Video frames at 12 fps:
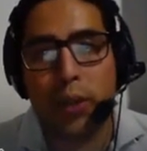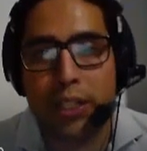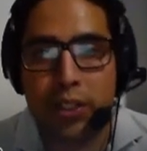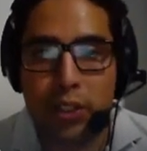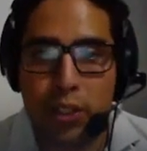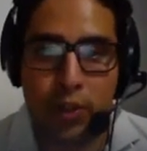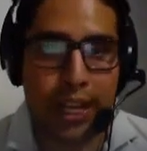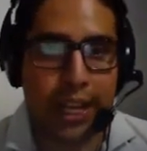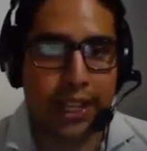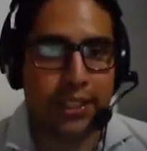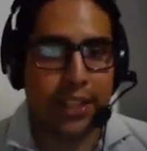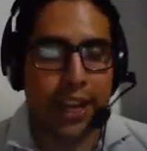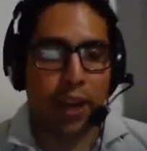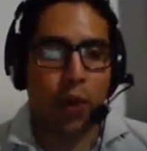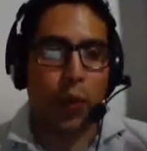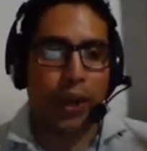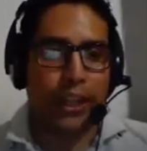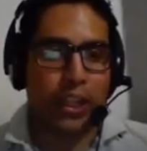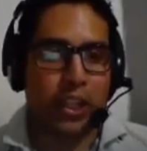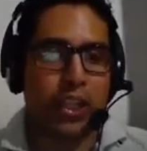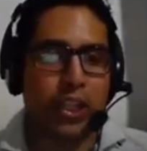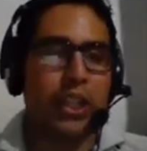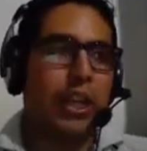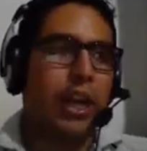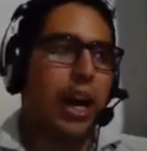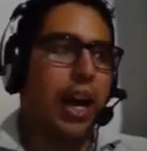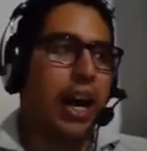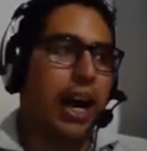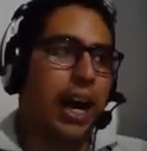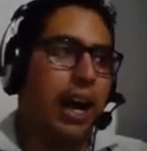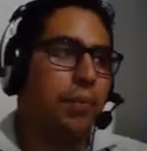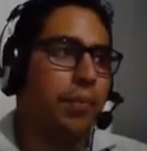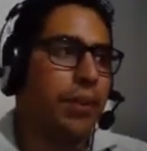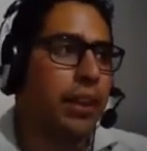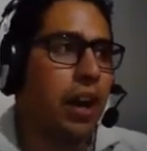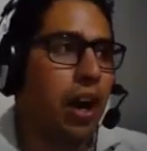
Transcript: your students, in which, um,